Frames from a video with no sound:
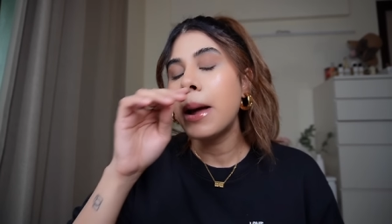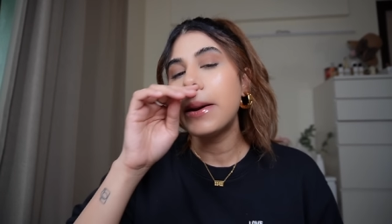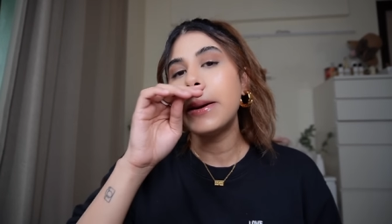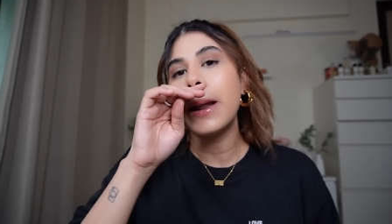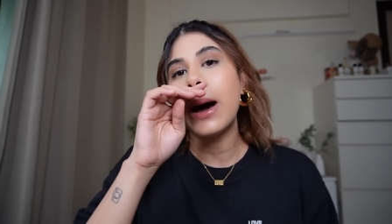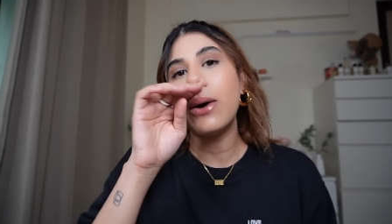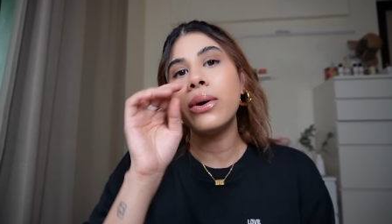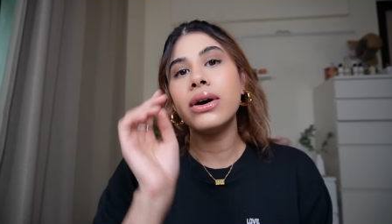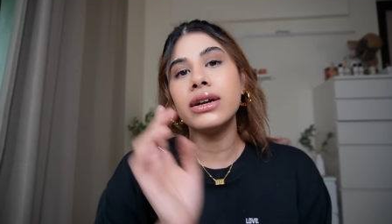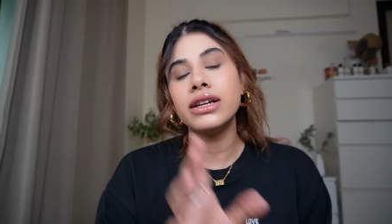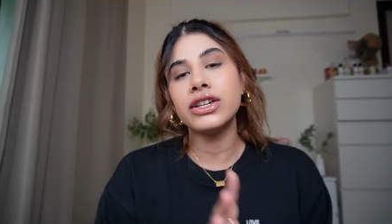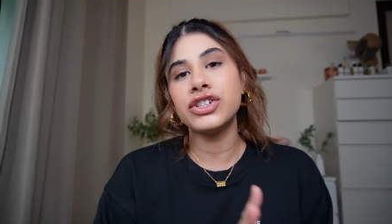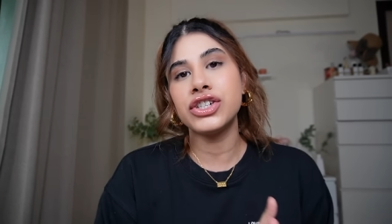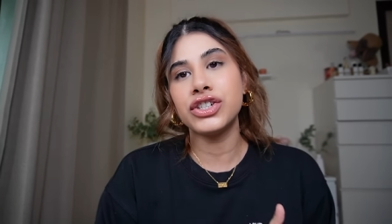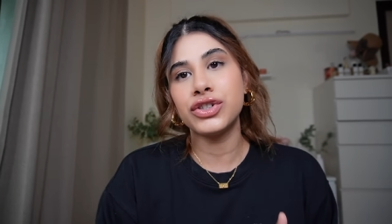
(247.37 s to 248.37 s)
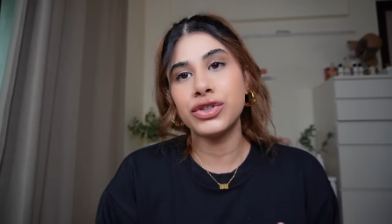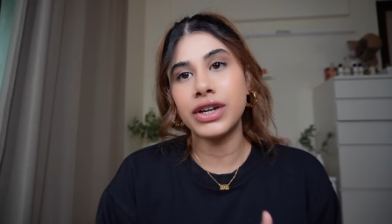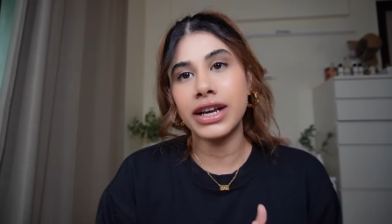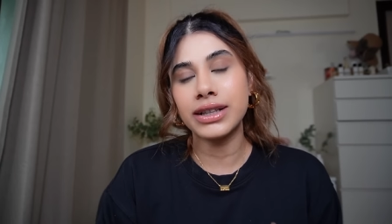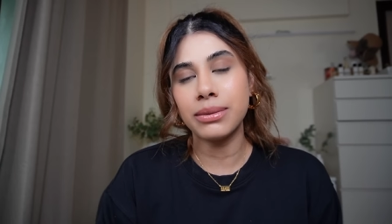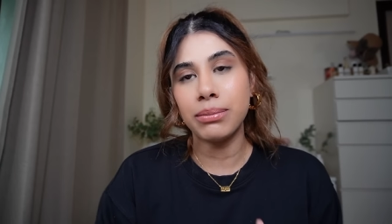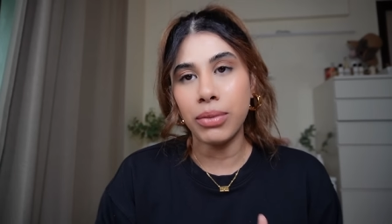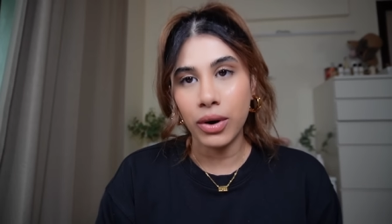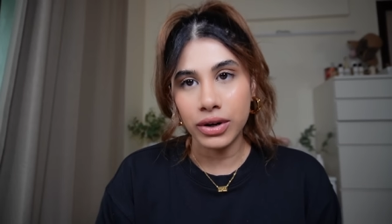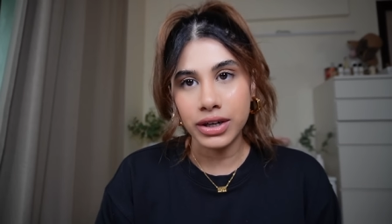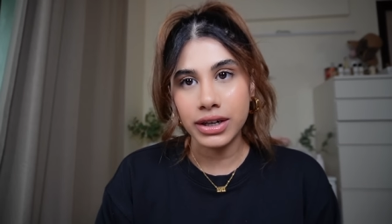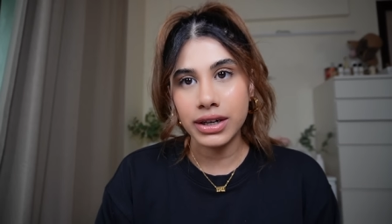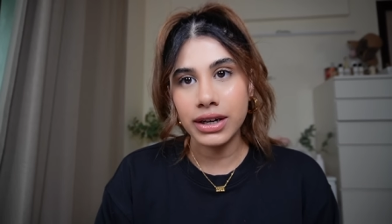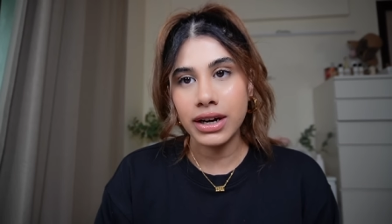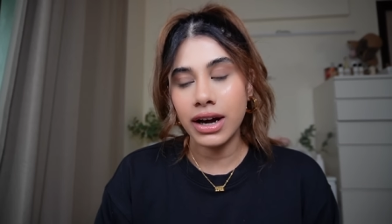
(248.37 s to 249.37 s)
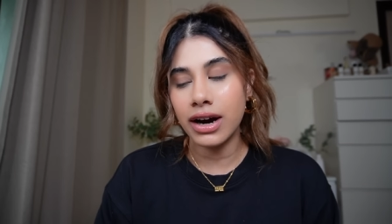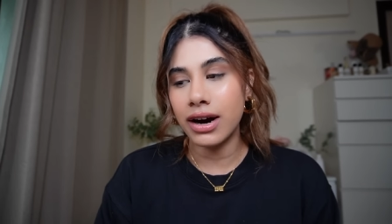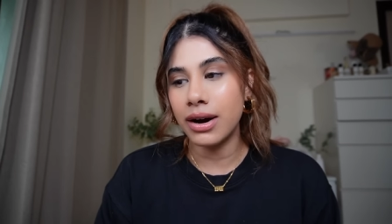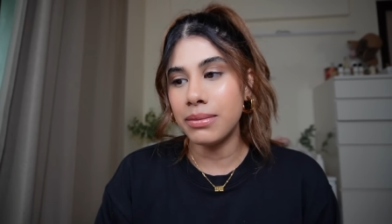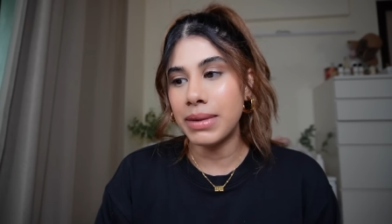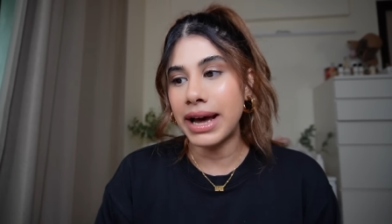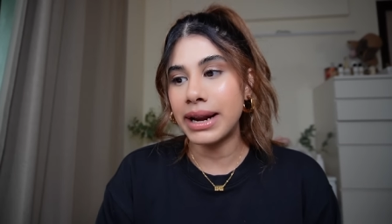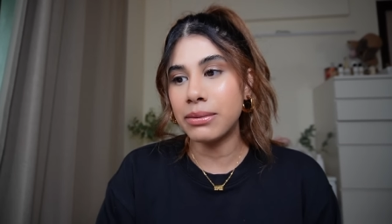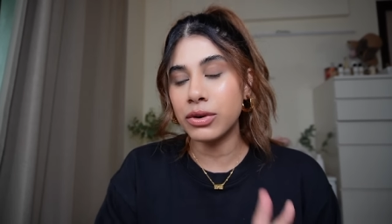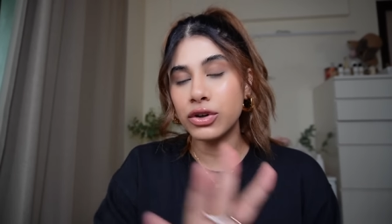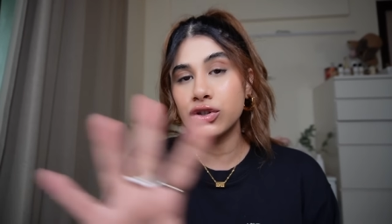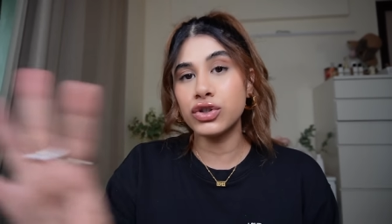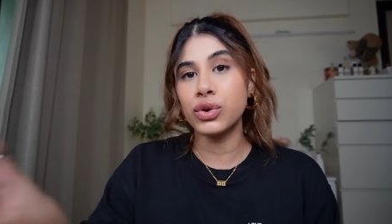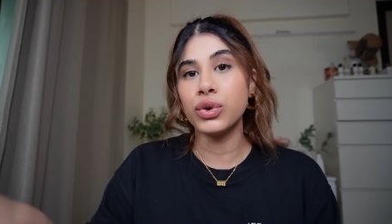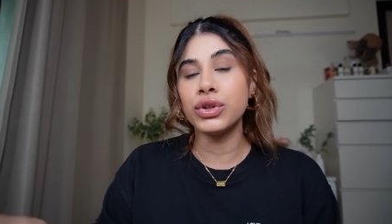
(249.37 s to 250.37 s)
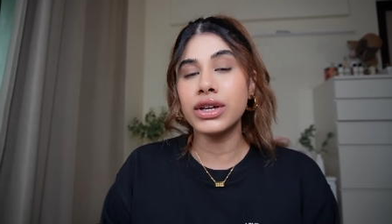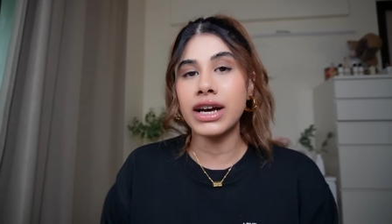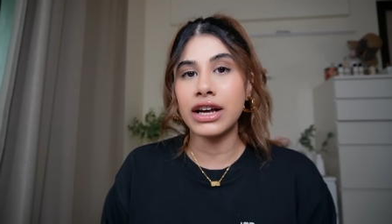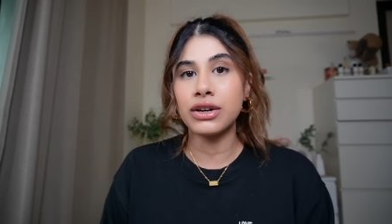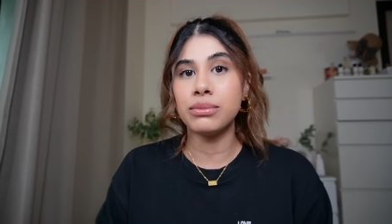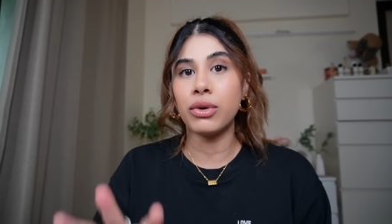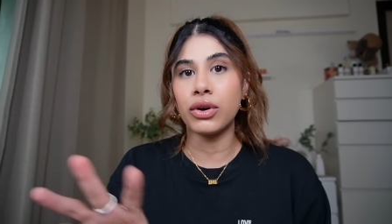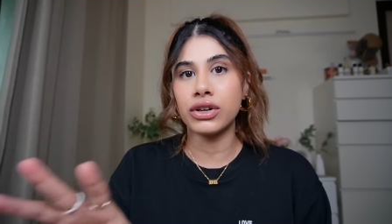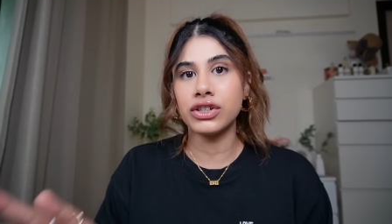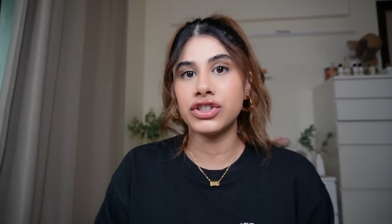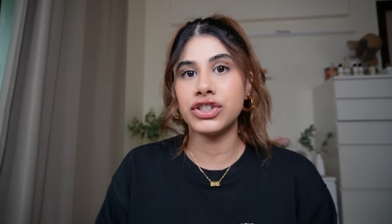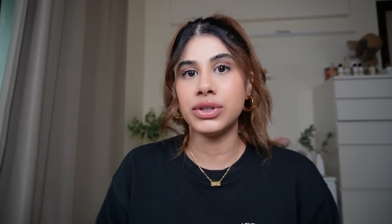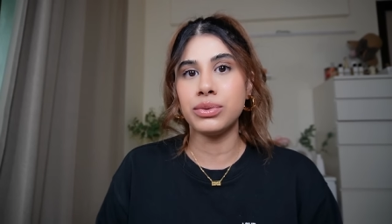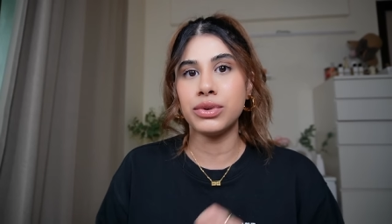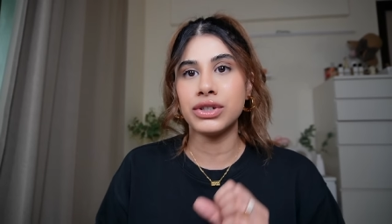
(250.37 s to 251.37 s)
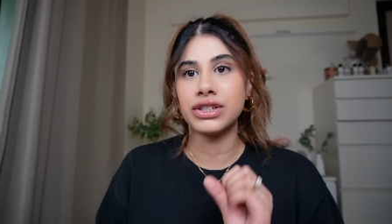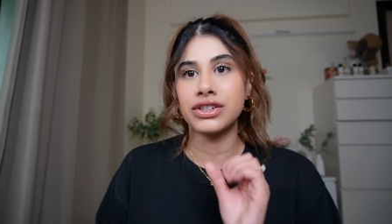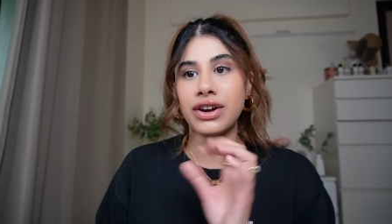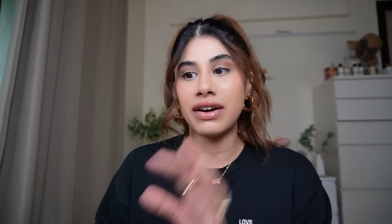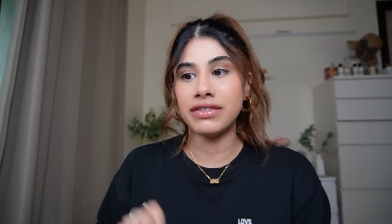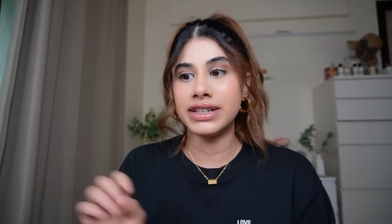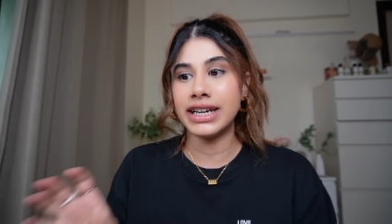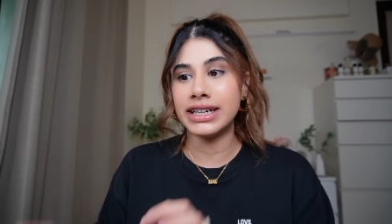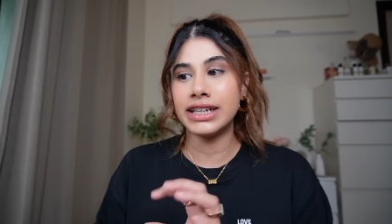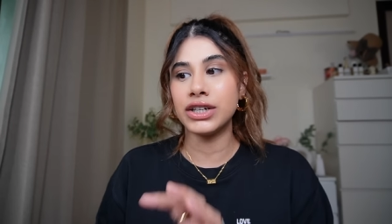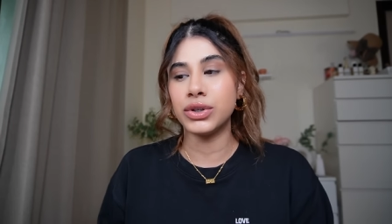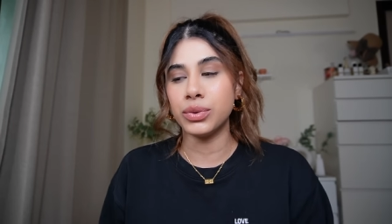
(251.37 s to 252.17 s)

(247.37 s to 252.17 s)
Now, earlier she used to take the bottle, um, and I'm going to show you the kind of bottle she was gravitating